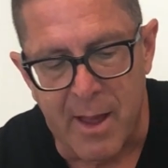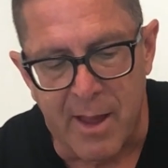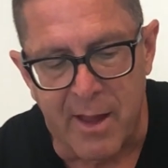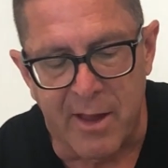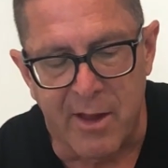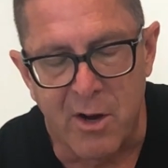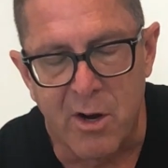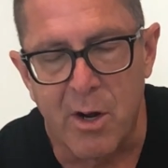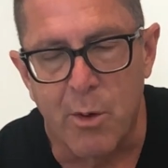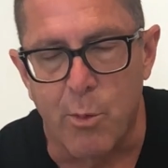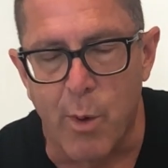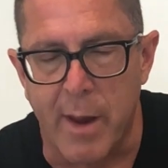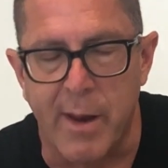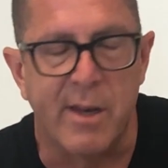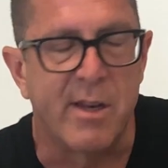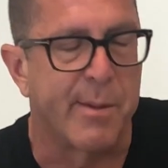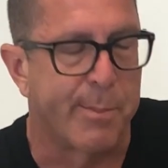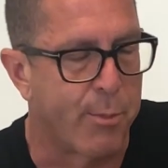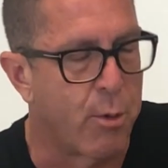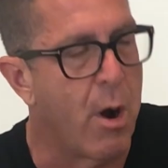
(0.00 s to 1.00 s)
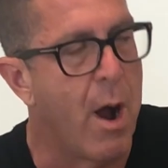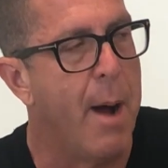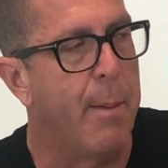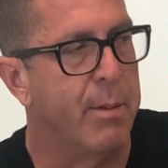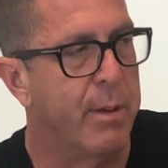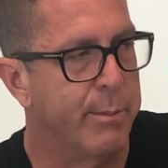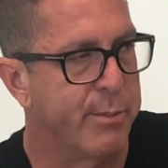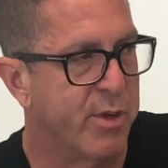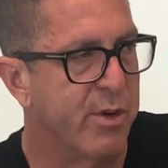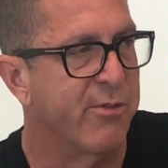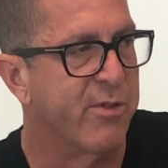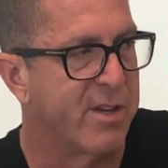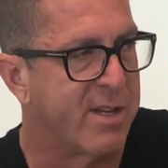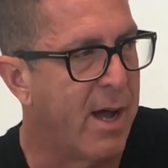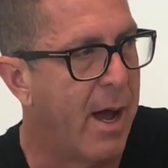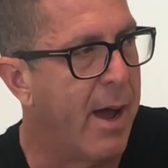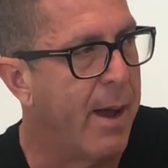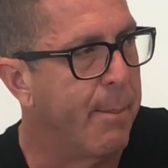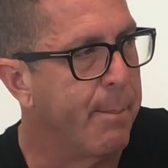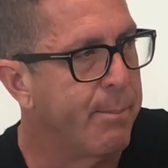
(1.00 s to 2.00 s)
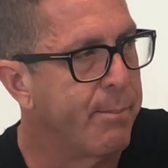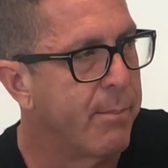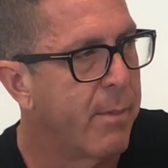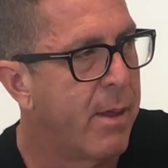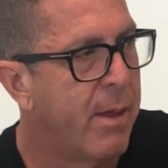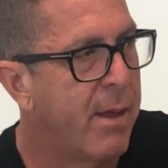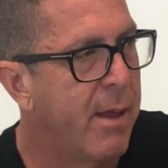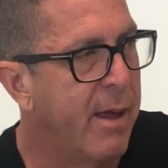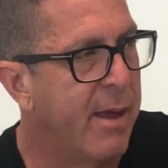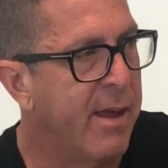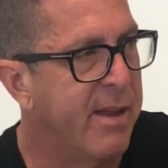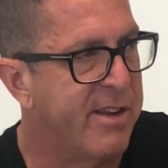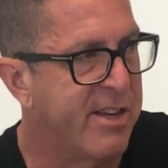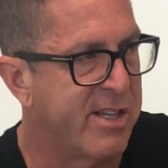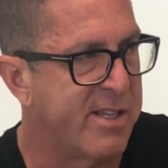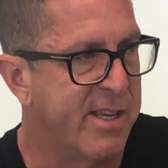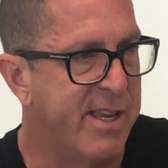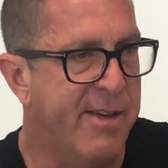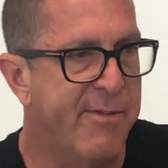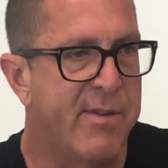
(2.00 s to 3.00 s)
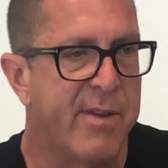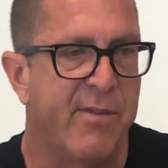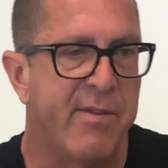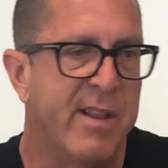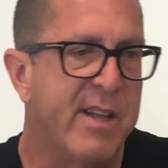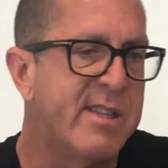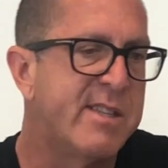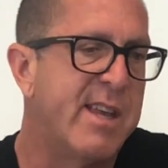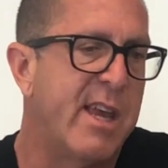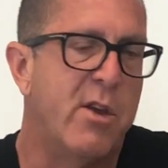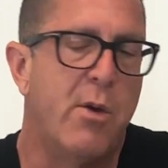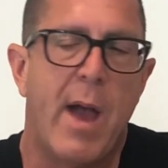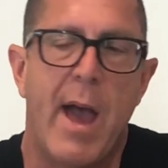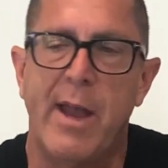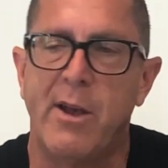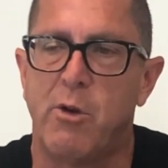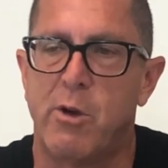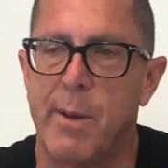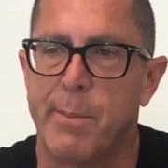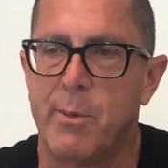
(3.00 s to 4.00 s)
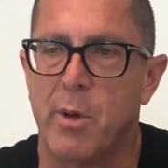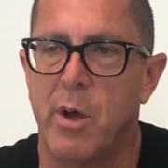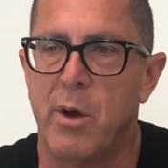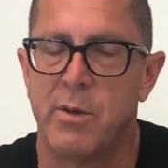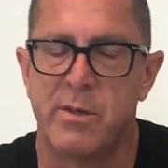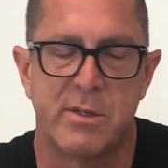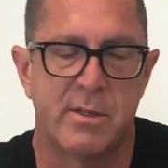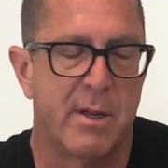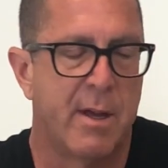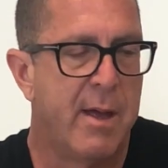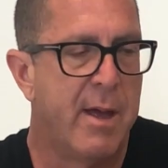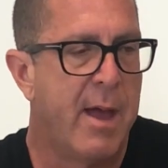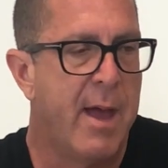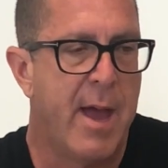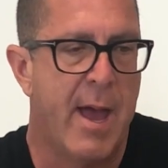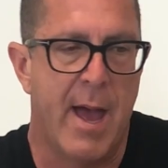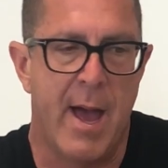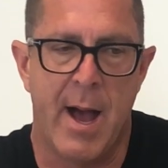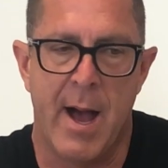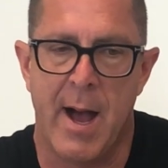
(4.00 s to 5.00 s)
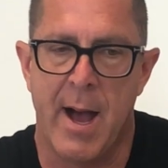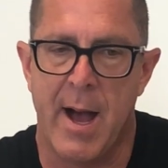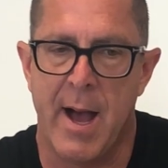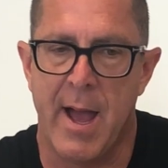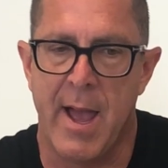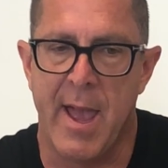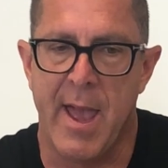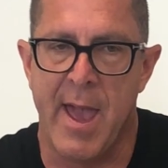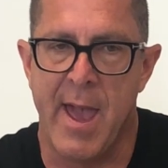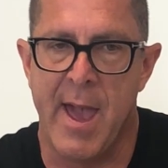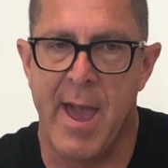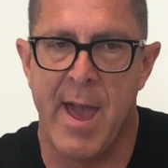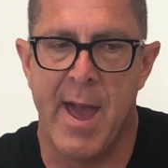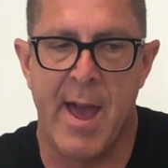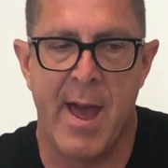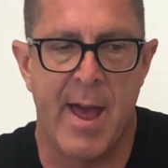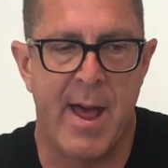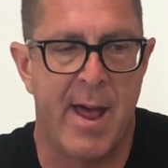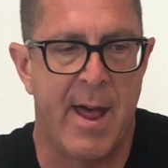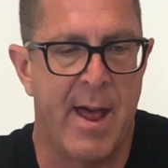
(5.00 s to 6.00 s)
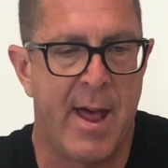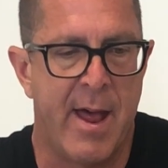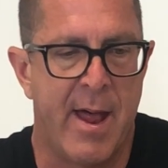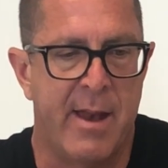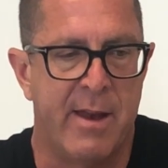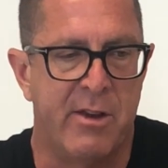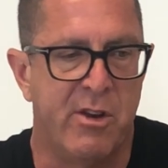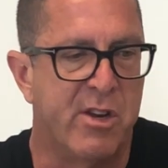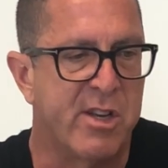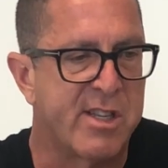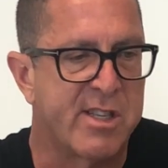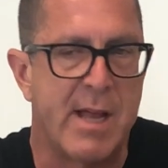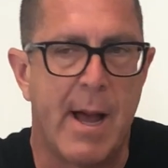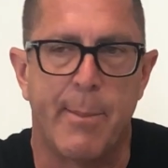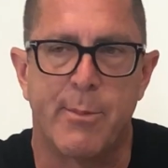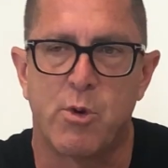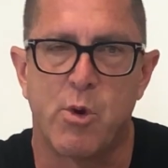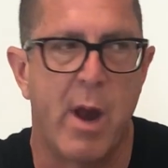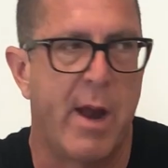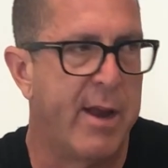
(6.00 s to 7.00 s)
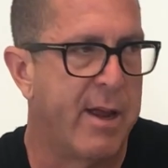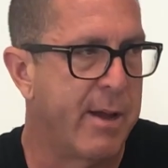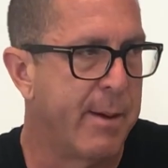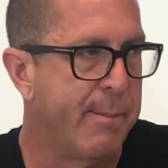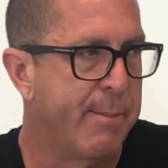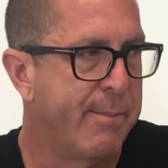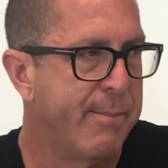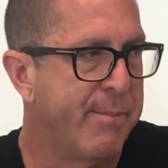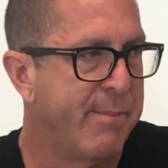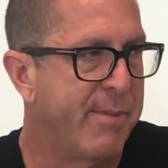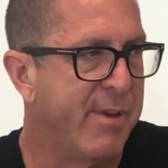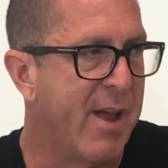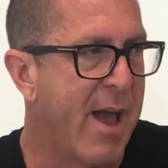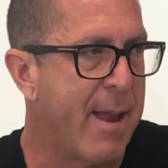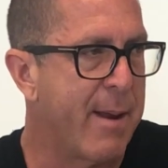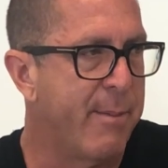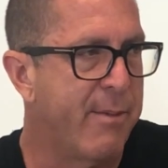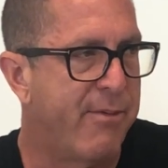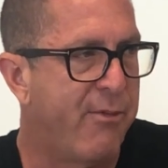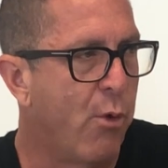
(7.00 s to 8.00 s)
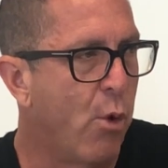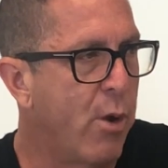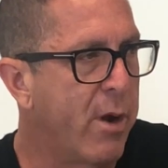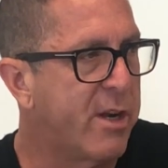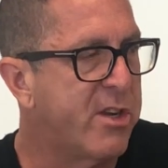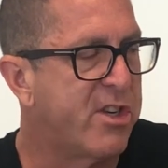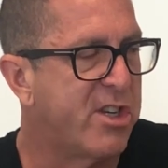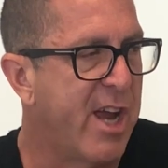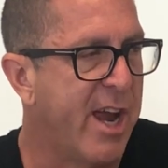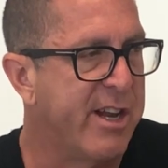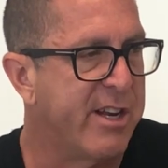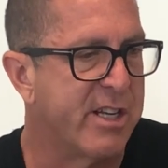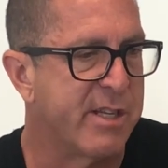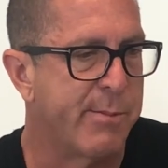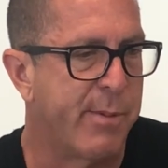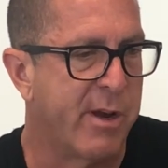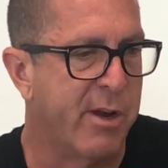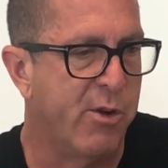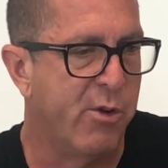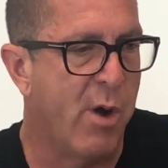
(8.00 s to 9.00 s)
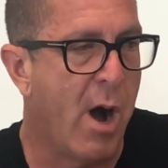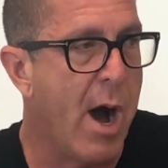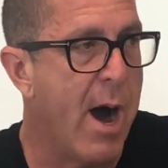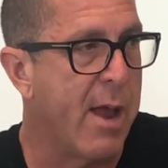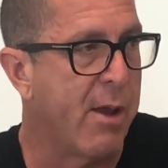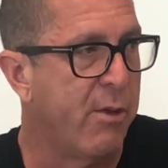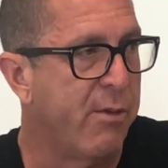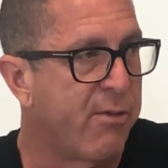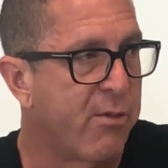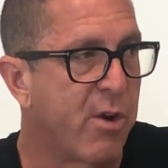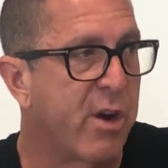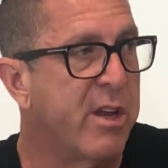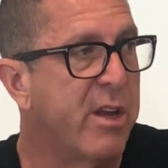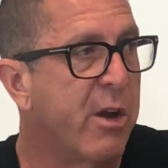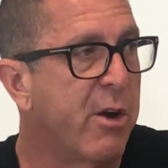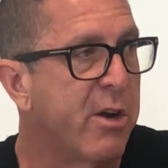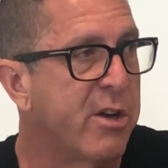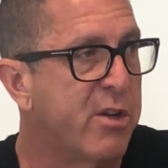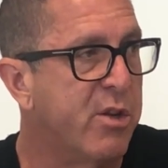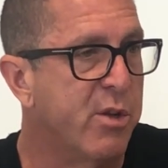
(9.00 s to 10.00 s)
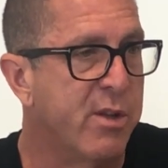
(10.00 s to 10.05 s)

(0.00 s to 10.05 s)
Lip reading: You're going to run into problems over time. Even if, let's say you had cryptos and you just stopped trading them. You had them in foreign exchanges, but you hodl for a year or two.